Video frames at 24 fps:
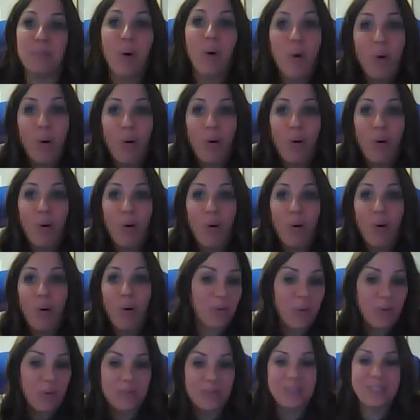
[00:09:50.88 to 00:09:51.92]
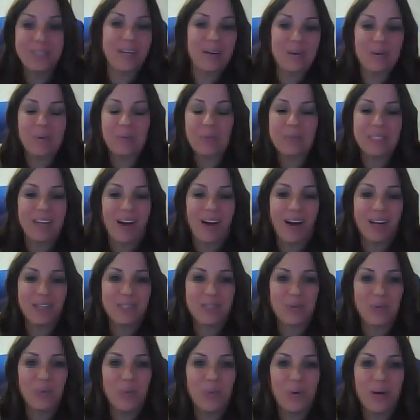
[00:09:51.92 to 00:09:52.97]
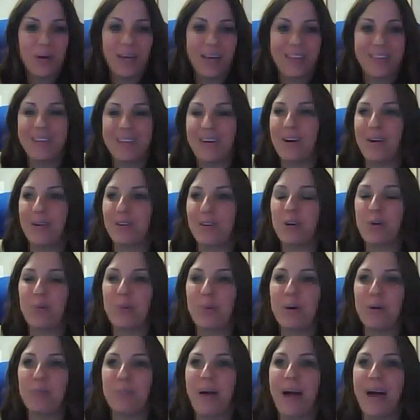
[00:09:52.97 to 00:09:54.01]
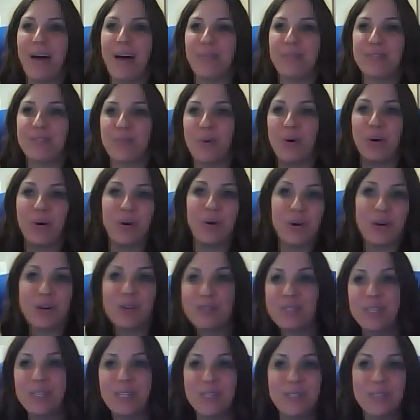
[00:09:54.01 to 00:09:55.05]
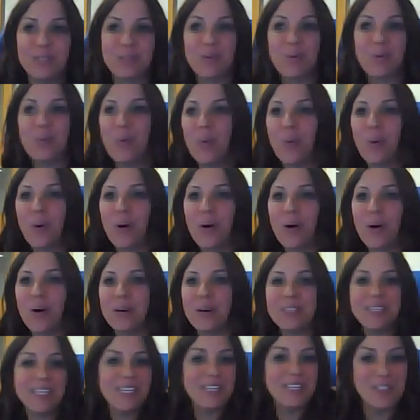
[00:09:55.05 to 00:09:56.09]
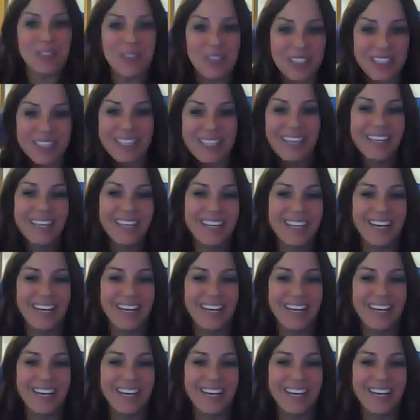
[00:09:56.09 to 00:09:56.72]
all the girls that I went to high school with, our career paths were nurses or teachers.